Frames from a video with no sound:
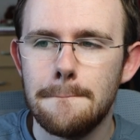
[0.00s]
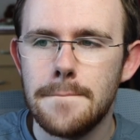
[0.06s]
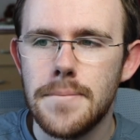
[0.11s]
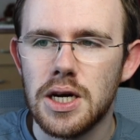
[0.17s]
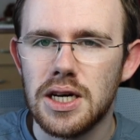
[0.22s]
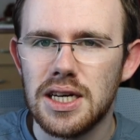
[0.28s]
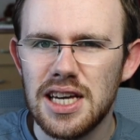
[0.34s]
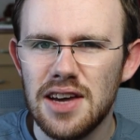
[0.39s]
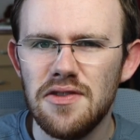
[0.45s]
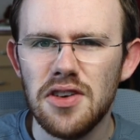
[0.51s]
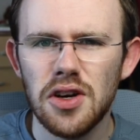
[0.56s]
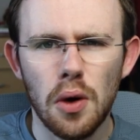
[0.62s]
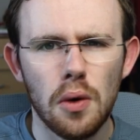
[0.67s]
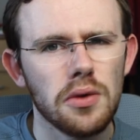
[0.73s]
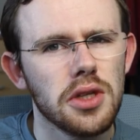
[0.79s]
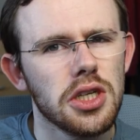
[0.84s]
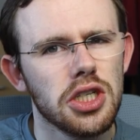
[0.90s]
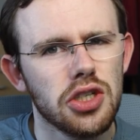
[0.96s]
But given
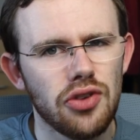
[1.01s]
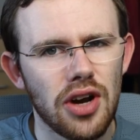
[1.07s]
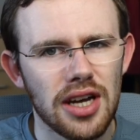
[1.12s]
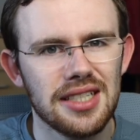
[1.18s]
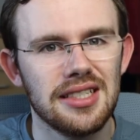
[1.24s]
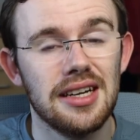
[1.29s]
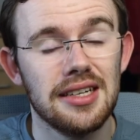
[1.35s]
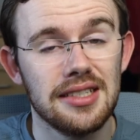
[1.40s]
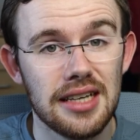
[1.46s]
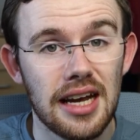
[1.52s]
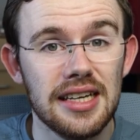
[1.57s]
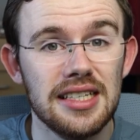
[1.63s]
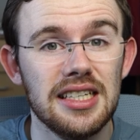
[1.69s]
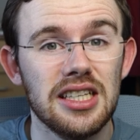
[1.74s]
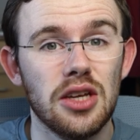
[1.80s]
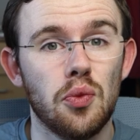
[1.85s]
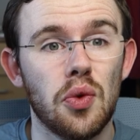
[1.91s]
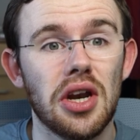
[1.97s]
all the stress and
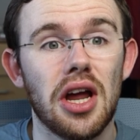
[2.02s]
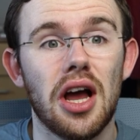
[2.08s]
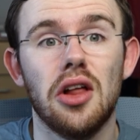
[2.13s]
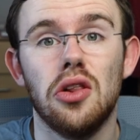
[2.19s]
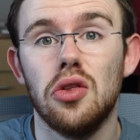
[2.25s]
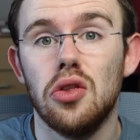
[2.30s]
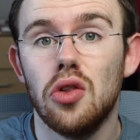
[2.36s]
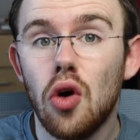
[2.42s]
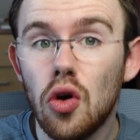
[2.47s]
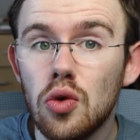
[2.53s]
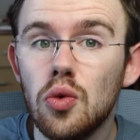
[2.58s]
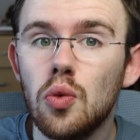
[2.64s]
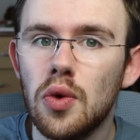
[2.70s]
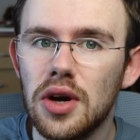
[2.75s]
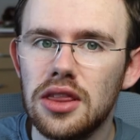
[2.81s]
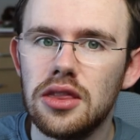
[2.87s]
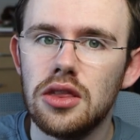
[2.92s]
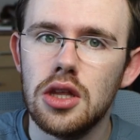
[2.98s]
anxiety that went along
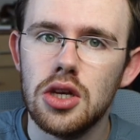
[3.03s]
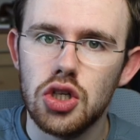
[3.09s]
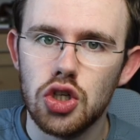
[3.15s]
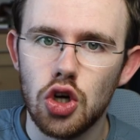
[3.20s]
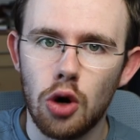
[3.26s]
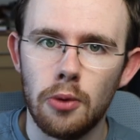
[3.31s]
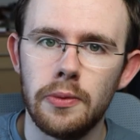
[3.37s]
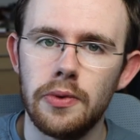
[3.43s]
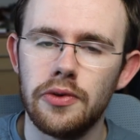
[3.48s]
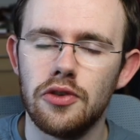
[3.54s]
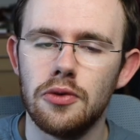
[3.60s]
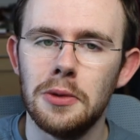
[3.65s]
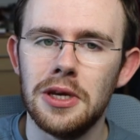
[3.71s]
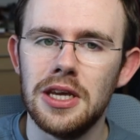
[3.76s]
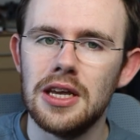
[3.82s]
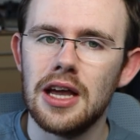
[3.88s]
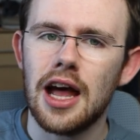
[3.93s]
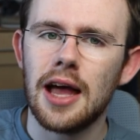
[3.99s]
with the job for
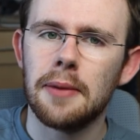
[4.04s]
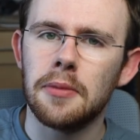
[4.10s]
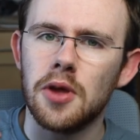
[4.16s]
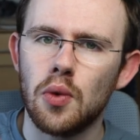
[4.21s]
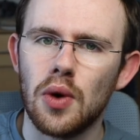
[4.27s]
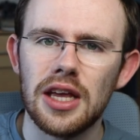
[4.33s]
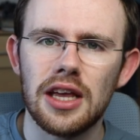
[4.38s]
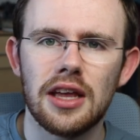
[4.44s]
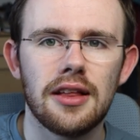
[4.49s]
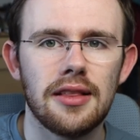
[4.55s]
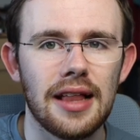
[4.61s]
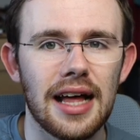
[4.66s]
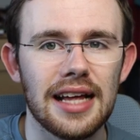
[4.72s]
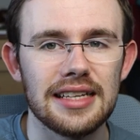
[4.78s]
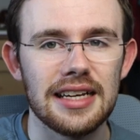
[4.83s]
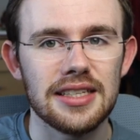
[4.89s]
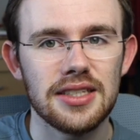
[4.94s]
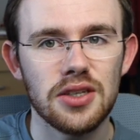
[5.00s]
me, I'm quite
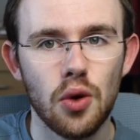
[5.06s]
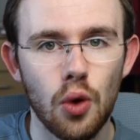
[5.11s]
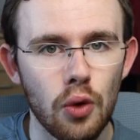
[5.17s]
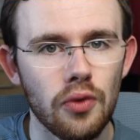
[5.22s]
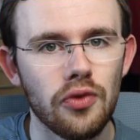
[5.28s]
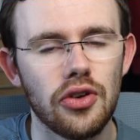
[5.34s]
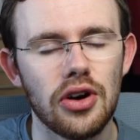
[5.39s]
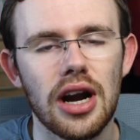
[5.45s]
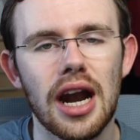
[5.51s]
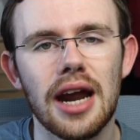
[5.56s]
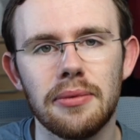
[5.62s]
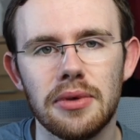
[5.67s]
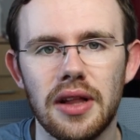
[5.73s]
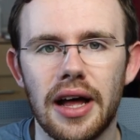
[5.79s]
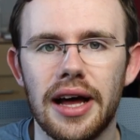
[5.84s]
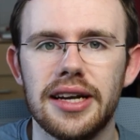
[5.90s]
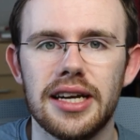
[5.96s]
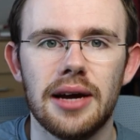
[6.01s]
glad it's over. I'm
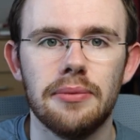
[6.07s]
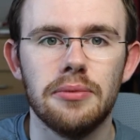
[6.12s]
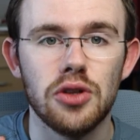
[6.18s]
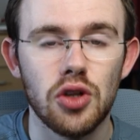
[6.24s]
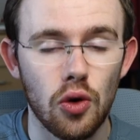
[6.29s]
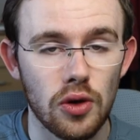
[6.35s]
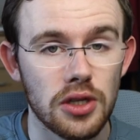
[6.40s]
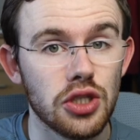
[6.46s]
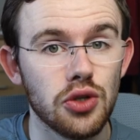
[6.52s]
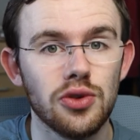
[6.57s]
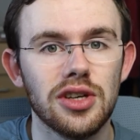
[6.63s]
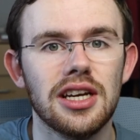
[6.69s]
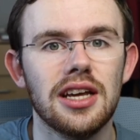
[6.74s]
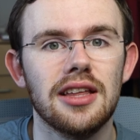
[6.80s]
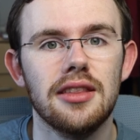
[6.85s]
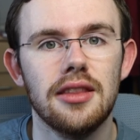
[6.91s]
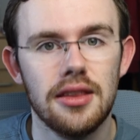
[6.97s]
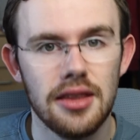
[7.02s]
glad I'm not doing
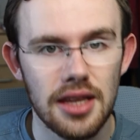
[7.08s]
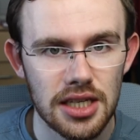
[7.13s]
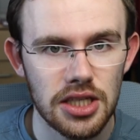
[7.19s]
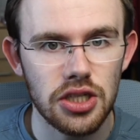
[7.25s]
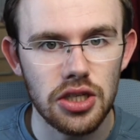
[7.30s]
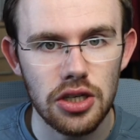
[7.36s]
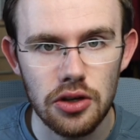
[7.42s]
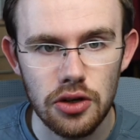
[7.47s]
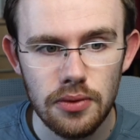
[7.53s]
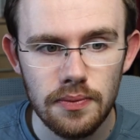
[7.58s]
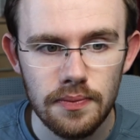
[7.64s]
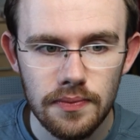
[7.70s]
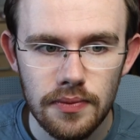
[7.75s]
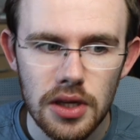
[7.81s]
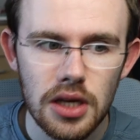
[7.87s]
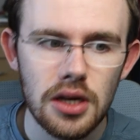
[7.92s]
it this year.